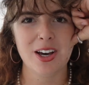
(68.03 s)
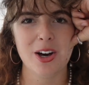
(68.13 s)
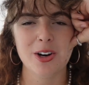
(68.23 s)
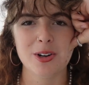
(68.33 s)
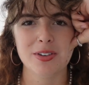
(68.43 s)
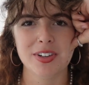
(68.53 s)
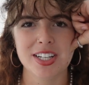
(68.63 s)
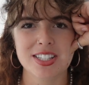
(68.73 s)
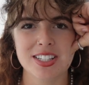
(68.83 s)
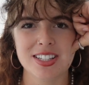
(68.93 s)
Oh, if it
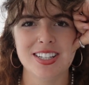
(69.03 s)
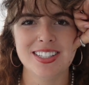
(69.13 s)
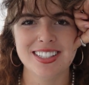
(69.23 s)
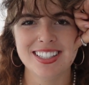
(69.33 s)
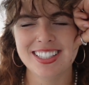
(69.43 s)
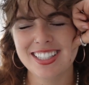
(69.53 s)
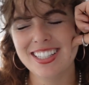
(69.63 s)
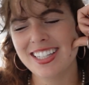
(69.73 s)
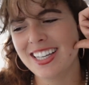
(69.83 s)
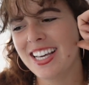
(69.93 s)
isn't,
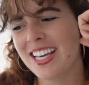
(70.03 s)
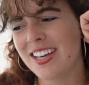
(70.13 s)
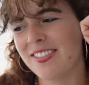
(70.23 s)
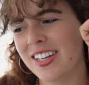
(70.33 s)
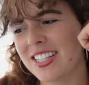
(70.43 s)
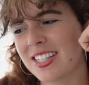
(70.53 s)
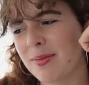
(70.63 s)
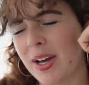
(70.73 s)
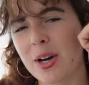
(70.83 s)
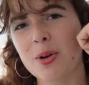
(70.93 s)
if it isn't
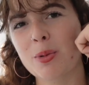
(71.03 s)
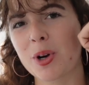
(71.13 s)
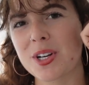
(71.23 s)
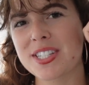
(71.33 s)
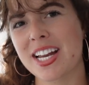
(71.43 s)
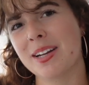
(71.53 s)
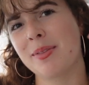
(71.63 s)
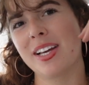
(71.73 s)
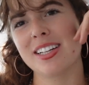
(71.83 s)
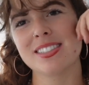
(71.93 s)
my own worst
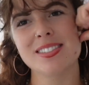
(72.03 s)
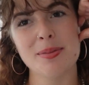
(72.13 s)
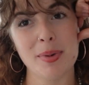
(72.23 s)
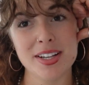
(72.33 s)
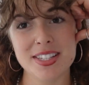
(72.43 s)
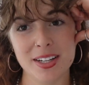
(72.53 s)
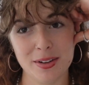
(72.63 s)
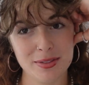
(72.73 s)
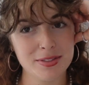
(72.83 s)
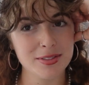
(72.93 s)
enemy,
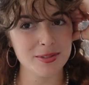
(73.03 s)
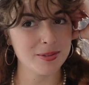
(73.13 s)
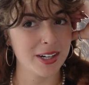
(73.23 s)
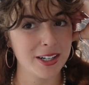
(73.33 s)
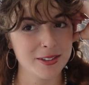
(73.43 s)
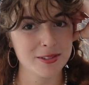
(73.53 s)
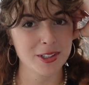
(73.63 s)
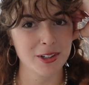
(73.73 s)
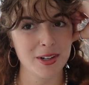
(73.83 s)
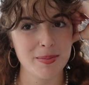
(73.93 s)
myself. Wow, what
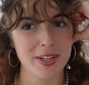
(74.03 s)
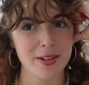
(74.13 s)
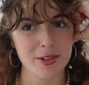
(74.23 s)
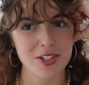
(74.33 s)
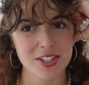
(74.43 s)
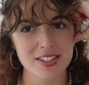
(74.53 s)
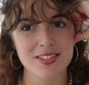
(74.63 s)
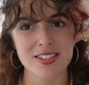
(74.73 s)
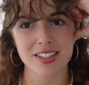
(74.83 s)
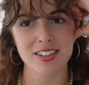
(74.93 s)
a great bit we
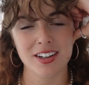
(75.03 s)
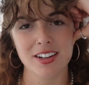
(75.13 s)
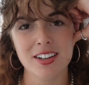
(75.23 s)
just did there.